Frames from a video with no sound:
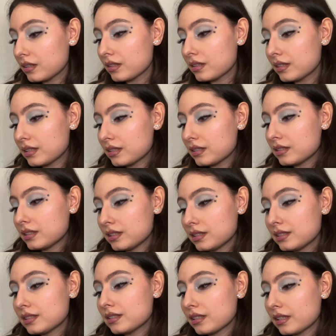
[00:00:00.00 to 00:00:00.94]
this
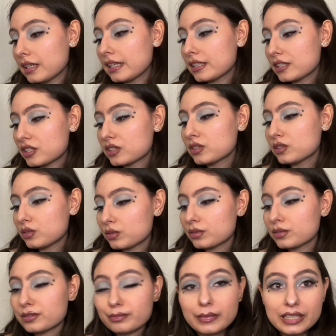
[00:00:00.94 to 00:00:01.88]
is the Lash
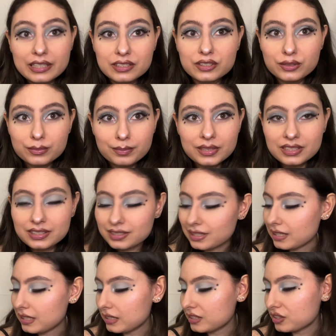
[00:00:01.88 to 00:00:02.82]
Couture masterpiece
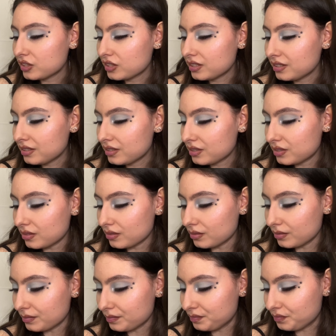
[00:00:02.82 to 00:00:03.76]
collection.
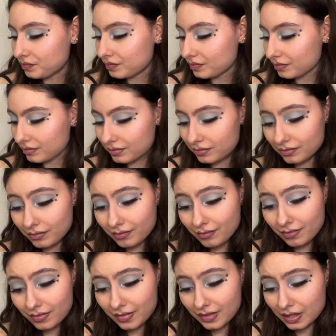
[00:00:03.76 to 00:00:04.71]
So
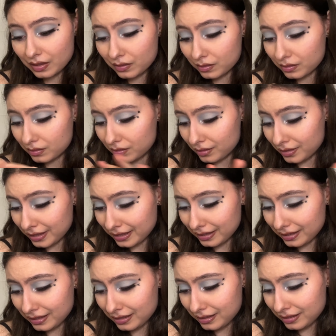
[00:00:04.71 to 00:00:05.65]

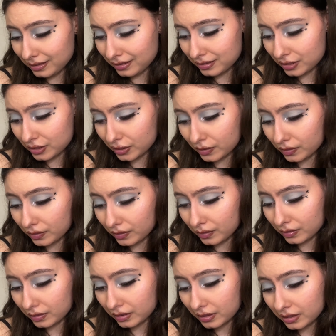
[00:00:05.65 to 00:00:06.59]
okay,
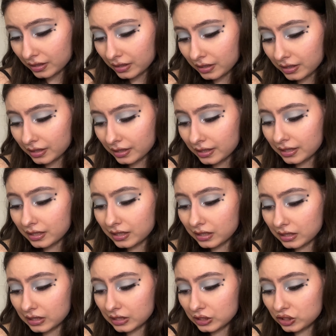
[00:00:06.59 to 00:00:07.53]
so
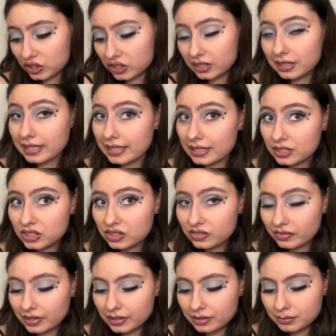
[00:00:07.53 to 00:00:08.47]
each lash
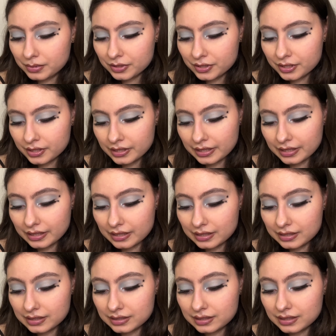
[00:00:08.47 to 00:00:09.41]
fiber
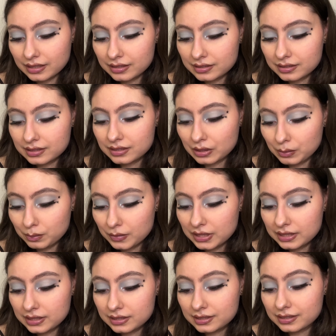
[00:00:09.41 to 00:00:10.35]
is a
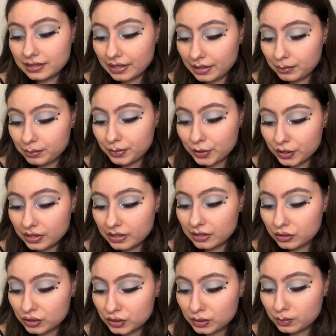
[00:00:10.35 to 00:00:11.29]
seamless taper
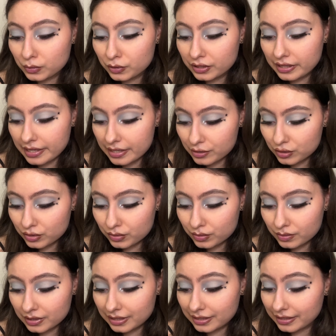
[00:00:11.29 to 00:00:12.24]
that looks more
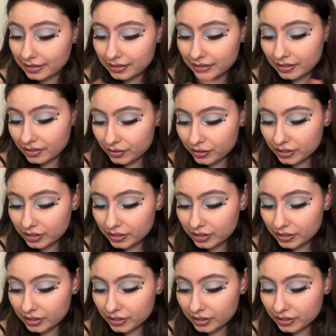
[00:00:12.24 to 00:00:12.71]
natural than any other